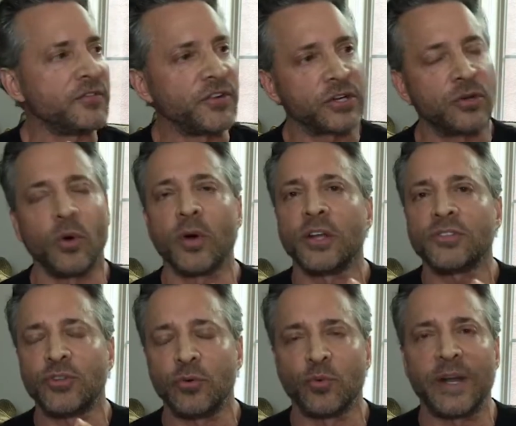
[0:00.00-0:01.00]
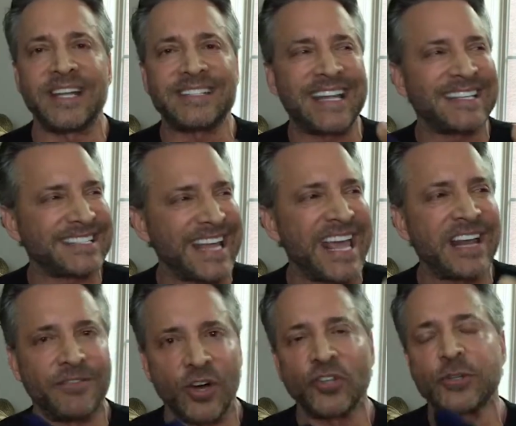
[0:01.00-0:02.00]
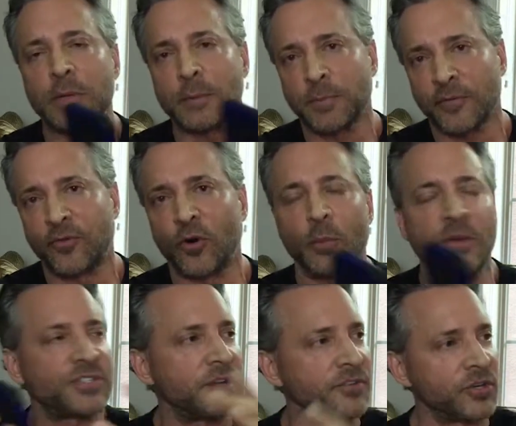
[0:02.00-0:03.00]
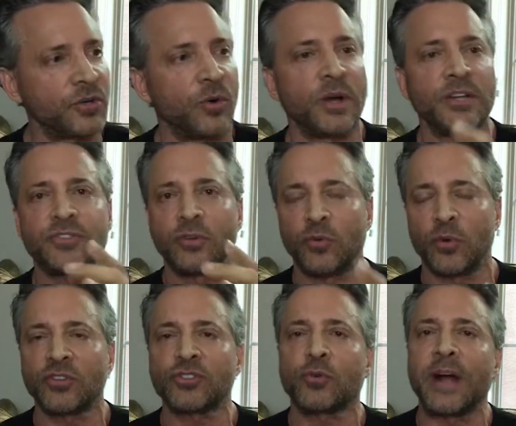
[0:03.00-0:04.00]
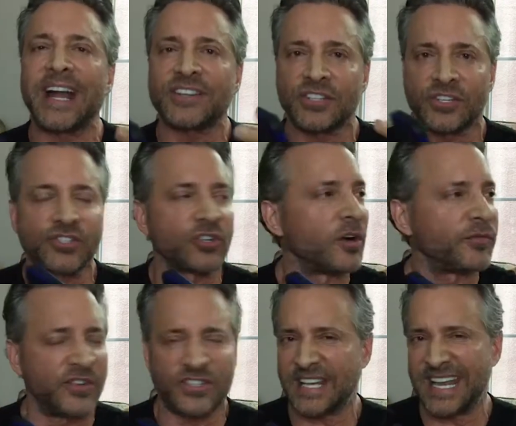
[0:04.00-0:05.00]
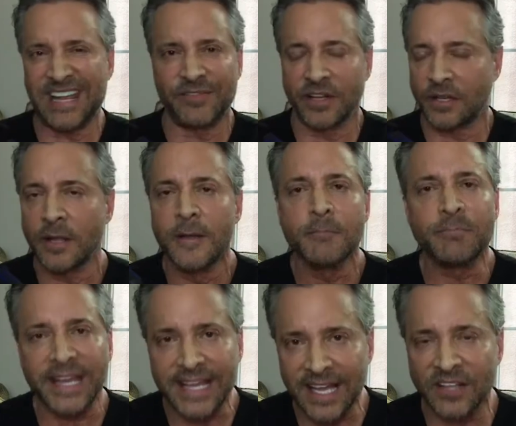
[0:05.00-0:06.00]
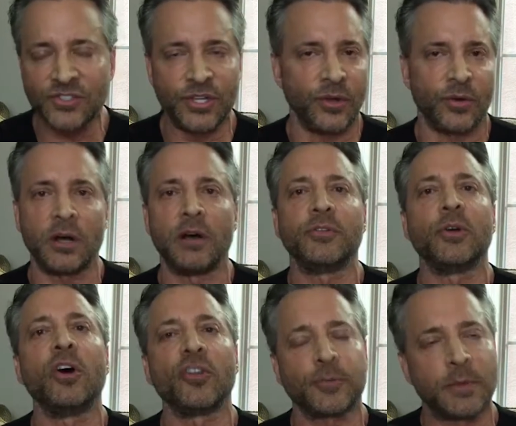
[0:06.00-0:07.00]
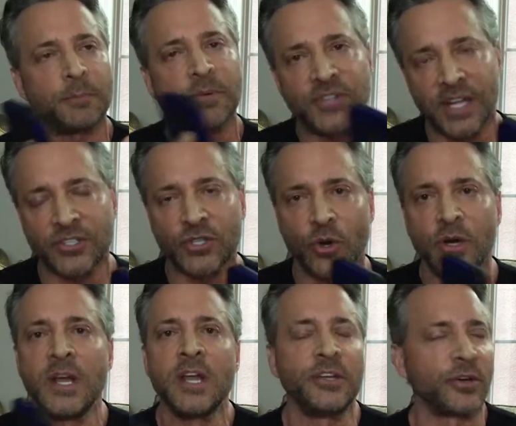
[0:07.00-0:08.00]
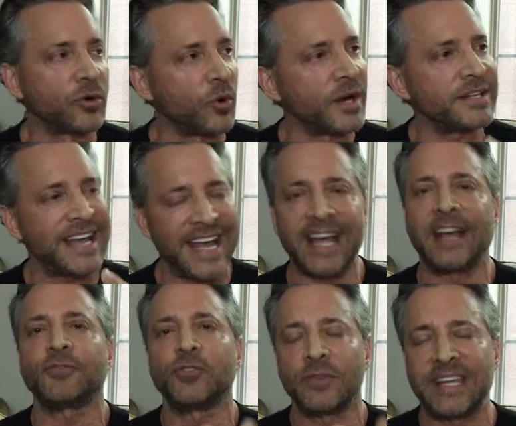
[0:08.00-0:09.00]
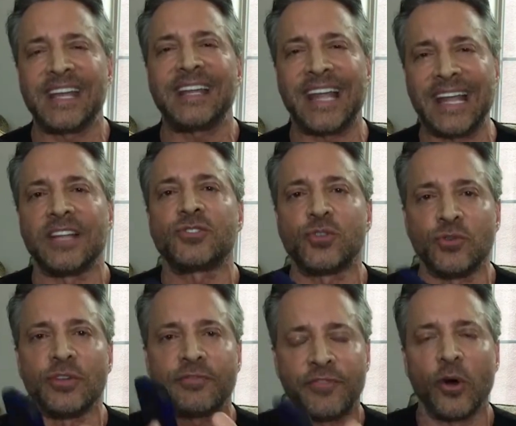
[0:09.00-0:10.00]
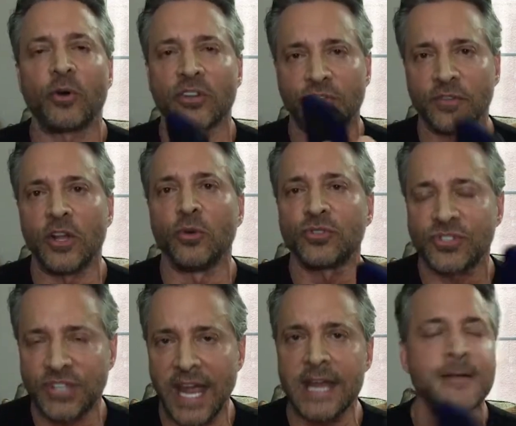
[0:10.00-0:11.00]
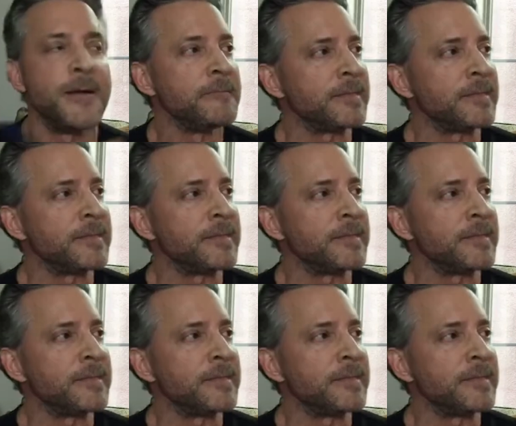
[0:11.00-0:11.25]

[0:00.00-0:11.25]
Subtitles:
If you're going to reach a state of ultimate performance, if you're going to scratch the surface even, of your ultimate potential, you're going to have to get into the focus flow state.